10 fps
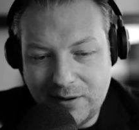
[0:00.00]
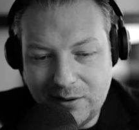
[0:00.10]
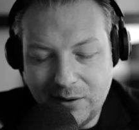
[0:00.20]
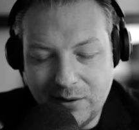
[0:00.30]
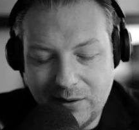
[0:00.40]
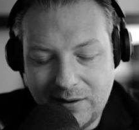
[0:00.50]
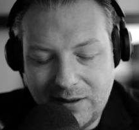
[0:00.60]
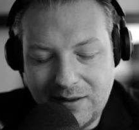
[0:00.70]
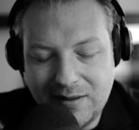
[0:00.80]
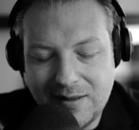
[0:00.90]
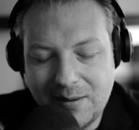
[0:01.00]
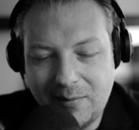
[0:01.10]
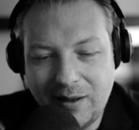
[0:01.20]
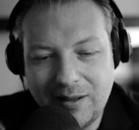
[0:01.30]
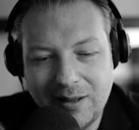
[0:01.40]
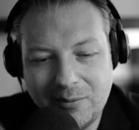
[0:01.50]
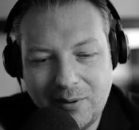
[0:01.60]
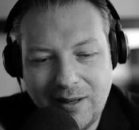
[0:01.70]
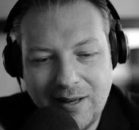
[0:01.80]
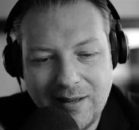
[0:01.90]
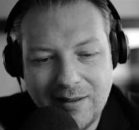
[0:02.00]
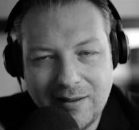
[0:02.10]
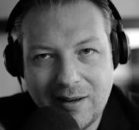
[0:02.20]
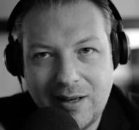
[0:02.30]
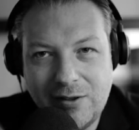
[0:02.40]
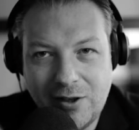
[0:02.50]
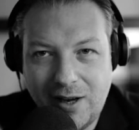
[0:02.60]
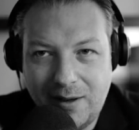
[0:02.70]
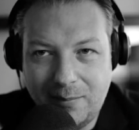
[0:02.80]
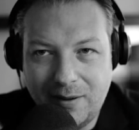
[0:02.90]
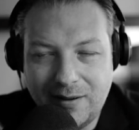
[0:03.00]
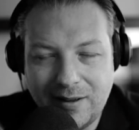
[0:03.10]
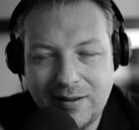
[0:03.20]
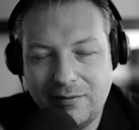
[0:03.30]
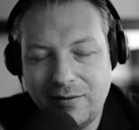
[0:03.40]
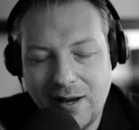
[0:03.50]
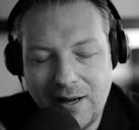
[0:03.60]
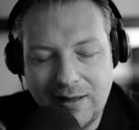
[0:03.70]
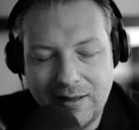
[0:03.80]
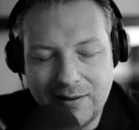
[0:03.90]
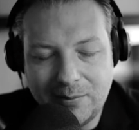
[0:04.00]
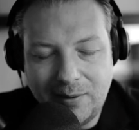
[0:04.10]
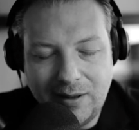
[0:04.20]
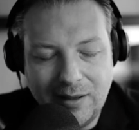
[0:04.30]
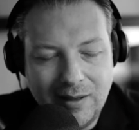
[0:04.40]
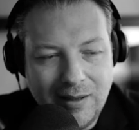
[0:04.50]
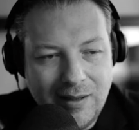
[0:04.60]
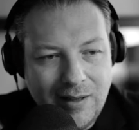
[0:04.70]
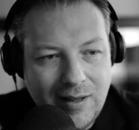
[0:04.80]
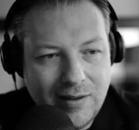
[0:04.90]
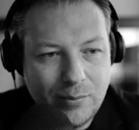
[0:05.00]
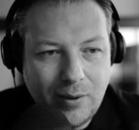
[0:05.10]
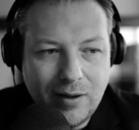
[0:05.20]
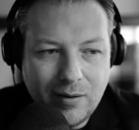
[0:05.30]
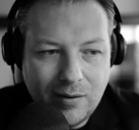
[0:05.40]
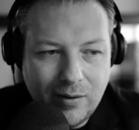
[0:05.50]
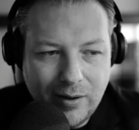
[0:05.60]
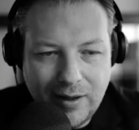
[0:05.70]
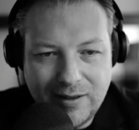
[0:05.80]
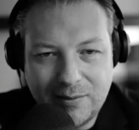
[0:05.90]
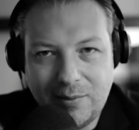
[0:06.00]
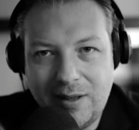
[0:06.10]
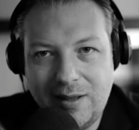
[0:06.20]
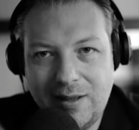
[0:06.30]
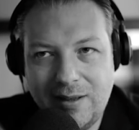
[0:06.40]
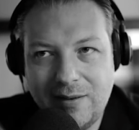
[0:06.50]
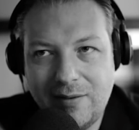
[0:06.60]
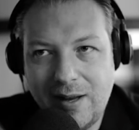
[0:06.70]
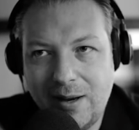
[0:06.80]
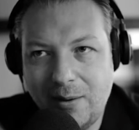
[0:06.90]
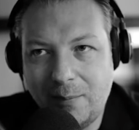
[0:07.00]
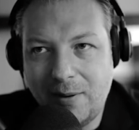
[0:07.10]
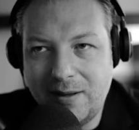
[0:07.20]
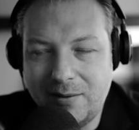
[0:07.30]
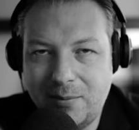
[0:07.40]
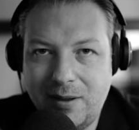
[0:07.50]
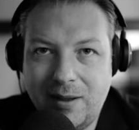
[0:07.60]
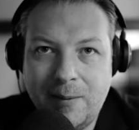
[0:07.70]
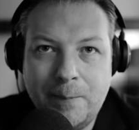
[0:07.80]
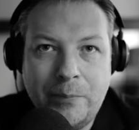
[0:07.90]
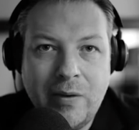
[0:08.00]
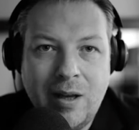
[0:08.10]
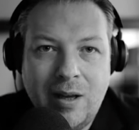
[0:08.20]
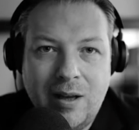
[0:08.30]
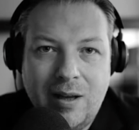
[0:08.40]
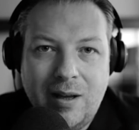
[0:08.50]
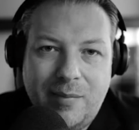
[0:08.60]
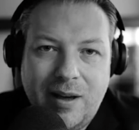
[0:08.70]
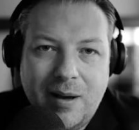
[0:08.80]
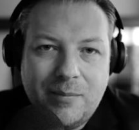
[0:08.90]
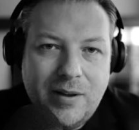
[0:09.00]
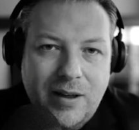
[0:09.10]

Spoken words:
So this is something that we can reshape and redefine as we grow, as we develop, as we become